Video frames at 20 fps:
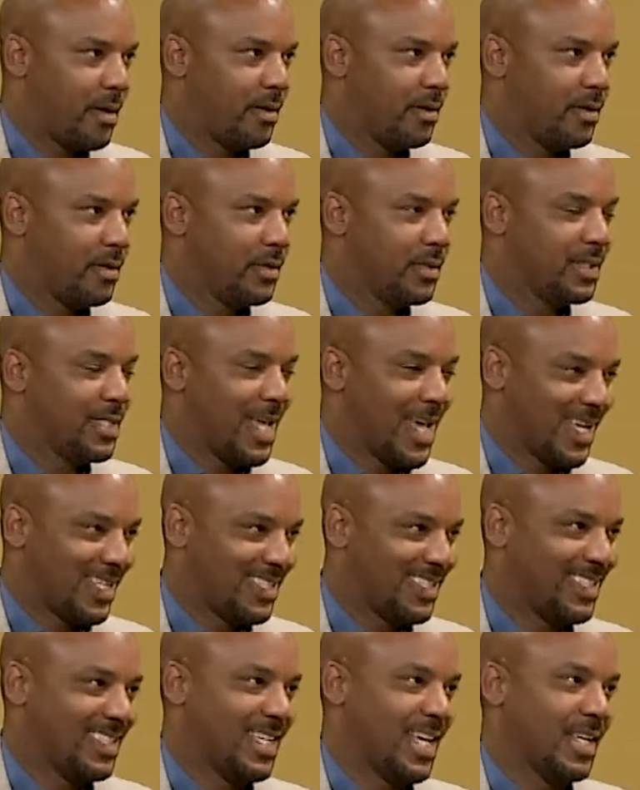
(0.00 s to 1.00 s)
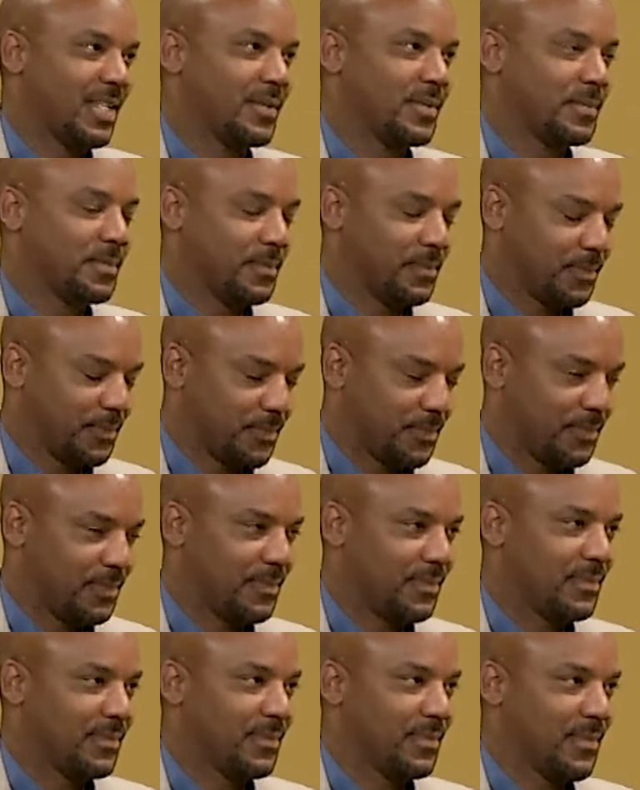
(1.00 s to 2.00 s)
those dots, and they know there
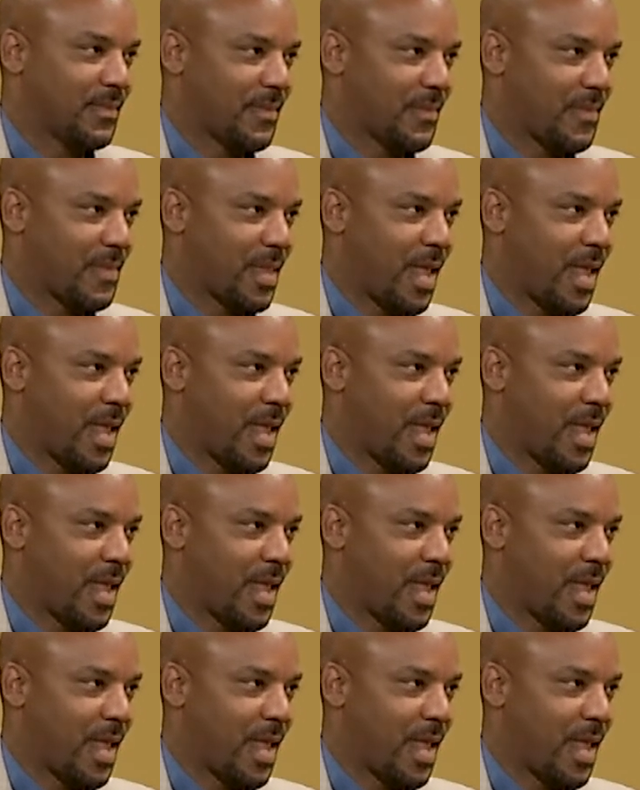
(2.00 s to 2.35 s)
is hope,